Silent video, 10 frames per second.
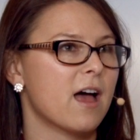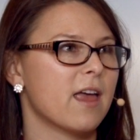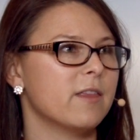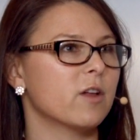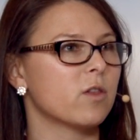
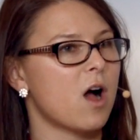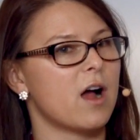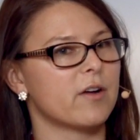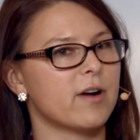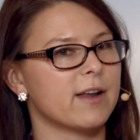in the
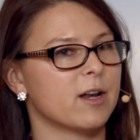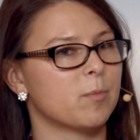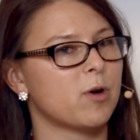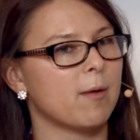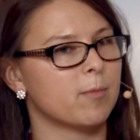long run it'll
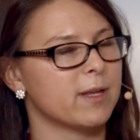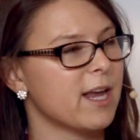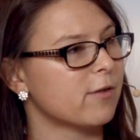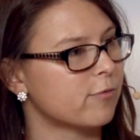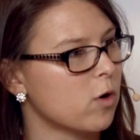probably
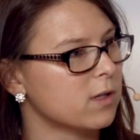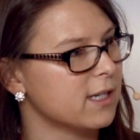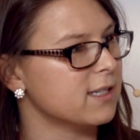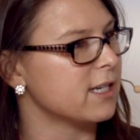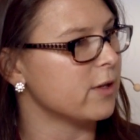get rolled
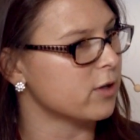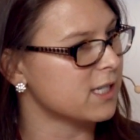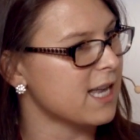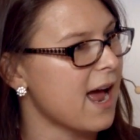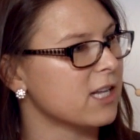into either
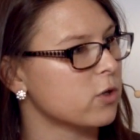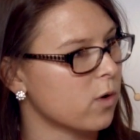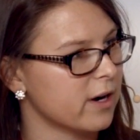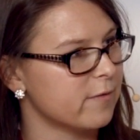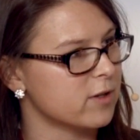SaaS
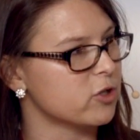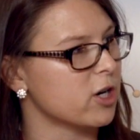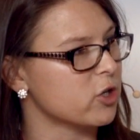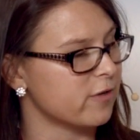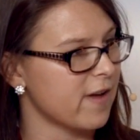or
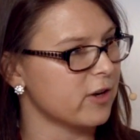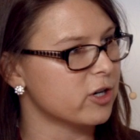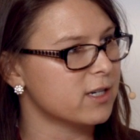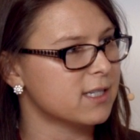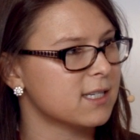infrastructure
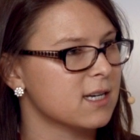vendors.